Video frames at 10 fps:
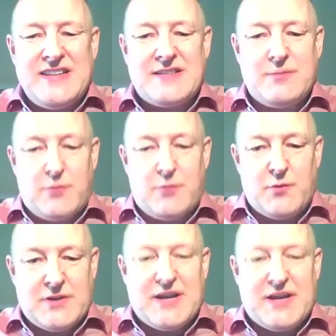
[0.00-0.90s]

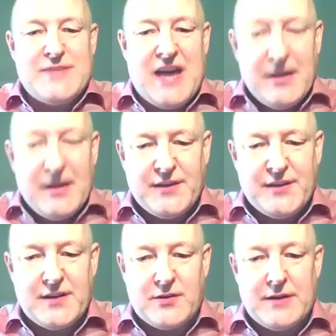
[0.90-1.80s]
what comes after
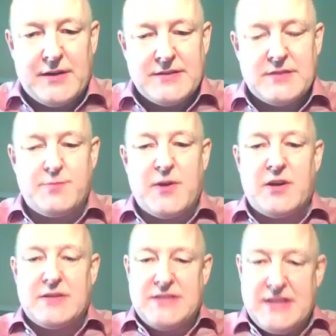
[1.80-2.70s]
the crisis,
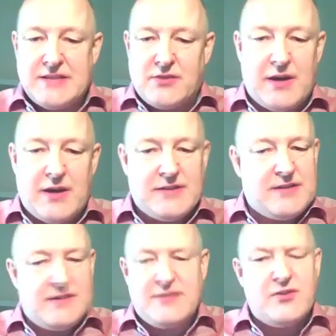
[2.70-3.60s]
because this crisis
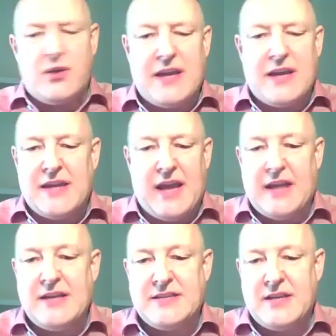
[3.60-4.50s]
is not like
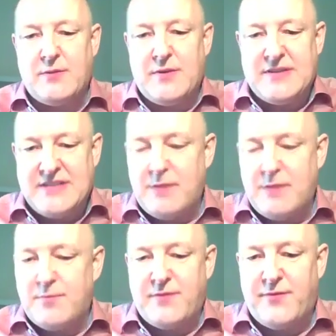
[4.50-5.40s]
anything we've
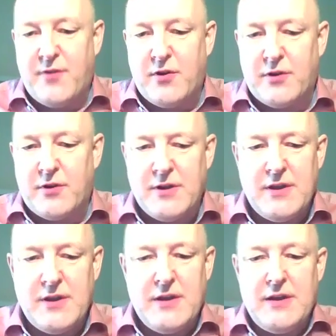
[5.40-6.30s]
seen before.
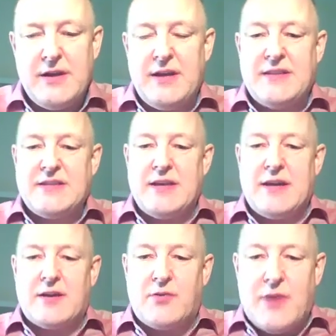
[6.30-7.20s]
It's a
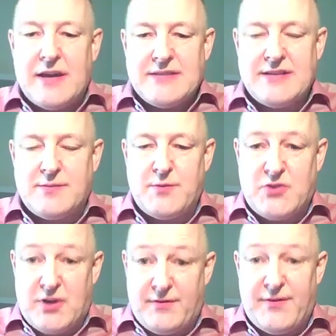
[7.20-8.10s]
crisis which
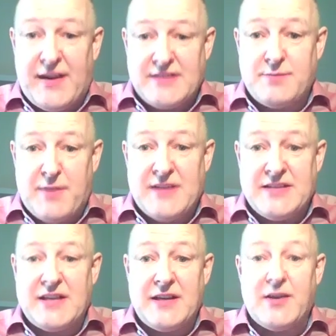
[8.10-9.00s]
affects
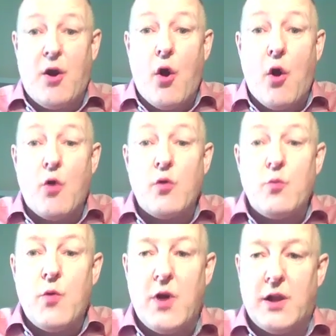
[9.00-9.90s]
basically the whole
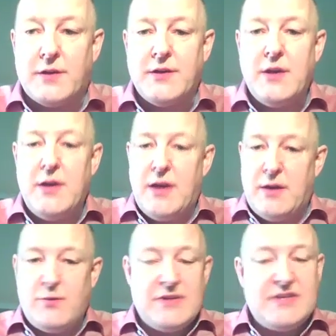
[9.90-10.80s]
world. And
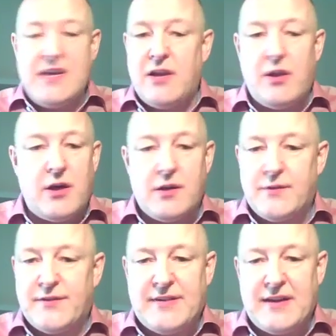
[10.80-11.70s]
we see a lot of
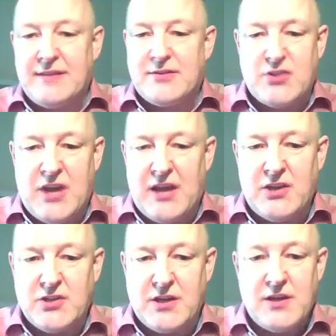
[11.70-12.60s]
things
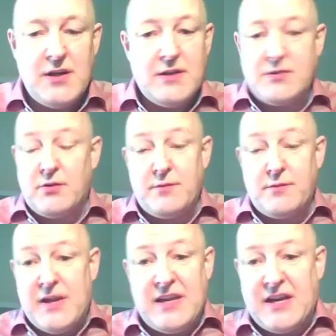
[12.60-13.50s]
changing. So in
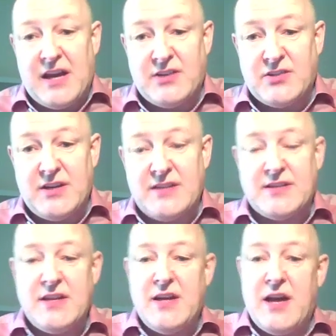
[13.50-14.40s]
many countries,
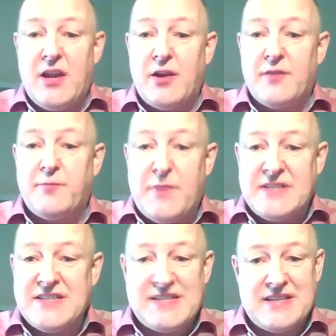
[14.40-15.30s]
a lot of
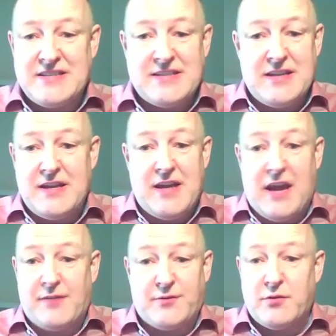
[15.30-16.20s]
businesses
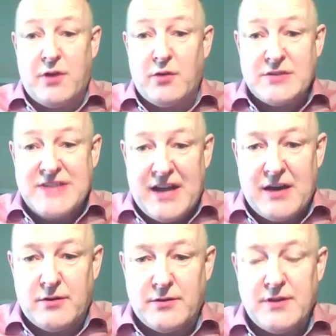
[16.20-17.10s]
have to close
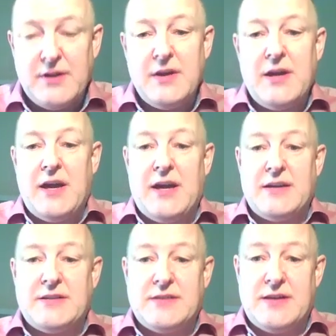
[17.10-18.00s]
down, and
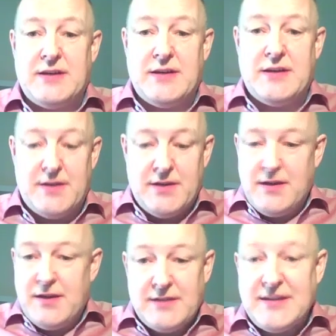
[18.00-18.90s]

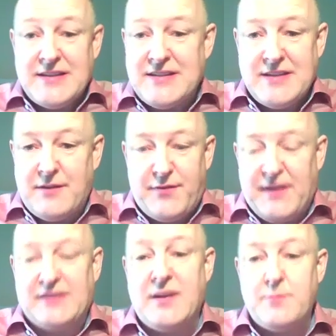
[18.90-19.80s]
this is
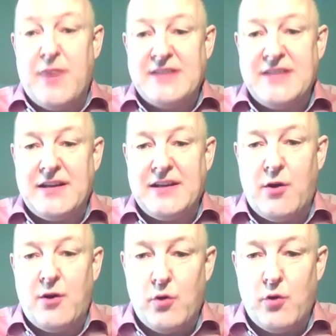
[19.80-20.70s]
affecting basically the
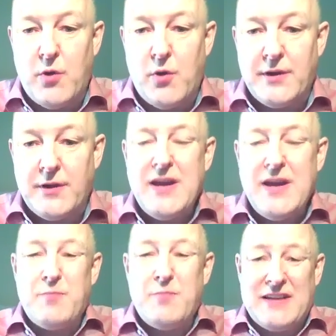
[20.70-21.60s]
whole world.
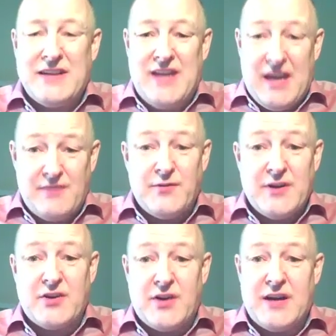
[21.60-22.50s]
But every
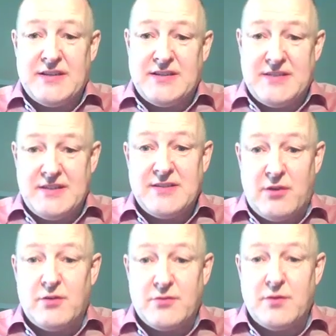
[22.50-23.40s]
crisis is
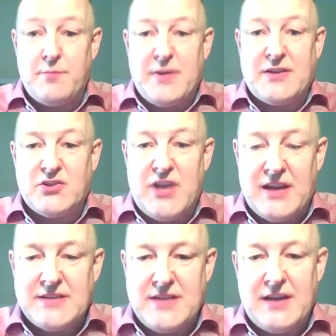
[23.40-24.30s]
also a big
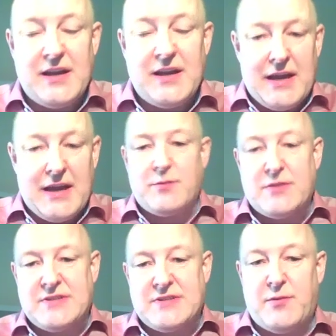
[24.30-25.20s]
chance. And I like what
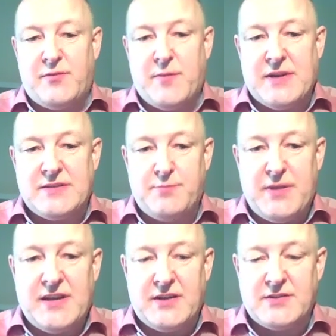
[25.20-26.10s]
some of my
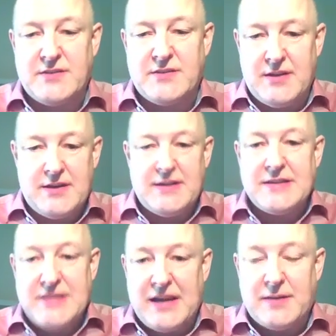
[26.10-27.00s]
speakers
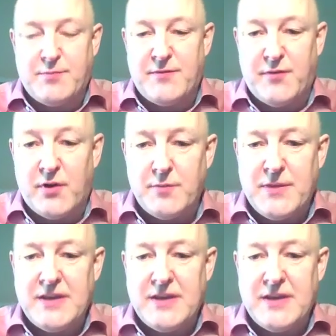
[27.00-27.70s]
said before me.